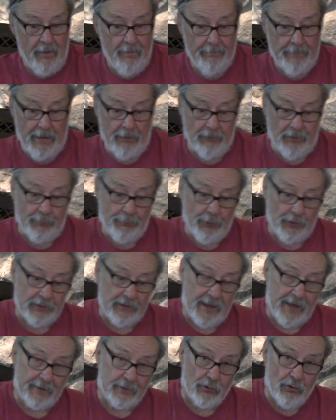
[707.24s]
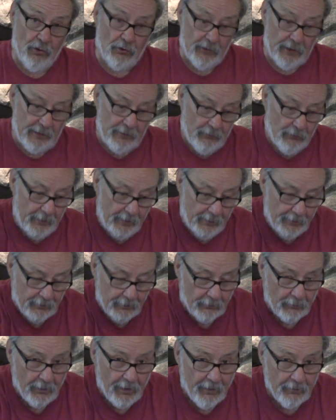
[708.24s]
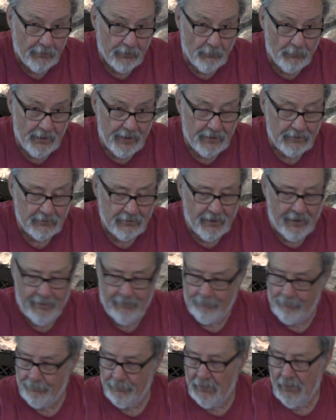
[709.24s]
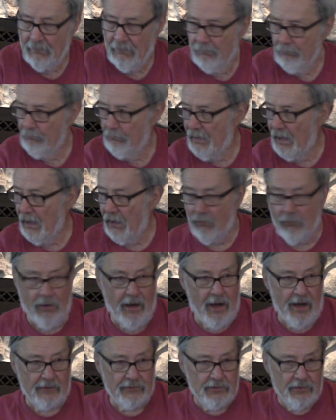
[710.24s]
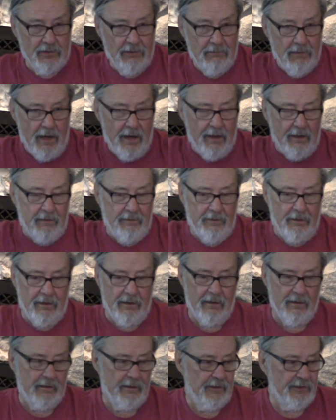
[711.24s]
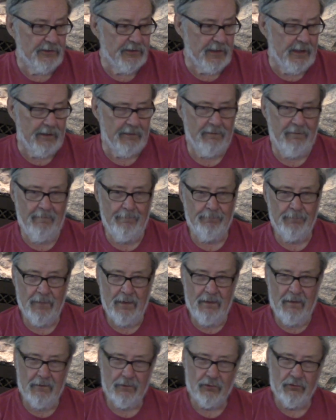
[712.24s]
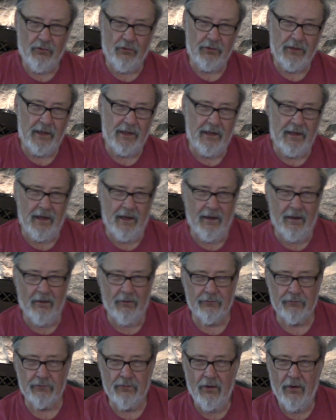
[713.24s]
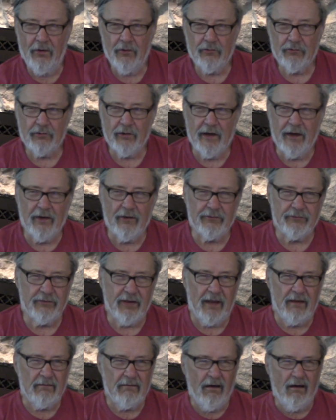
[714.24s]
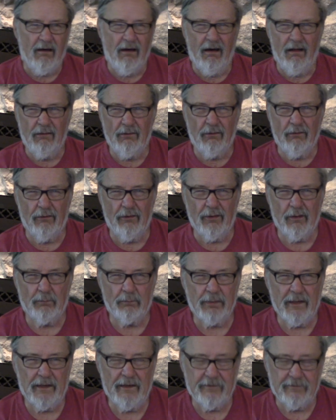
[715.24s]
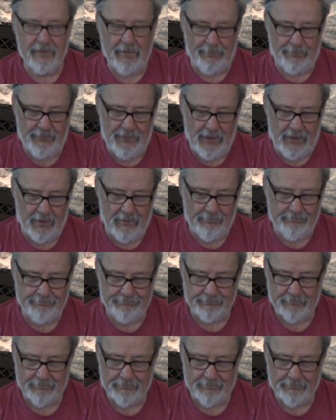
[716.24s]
Then we put that cooking oil around the bait site, and bear walks out of there, and he's got cooking oil, trail scent all over the place up there.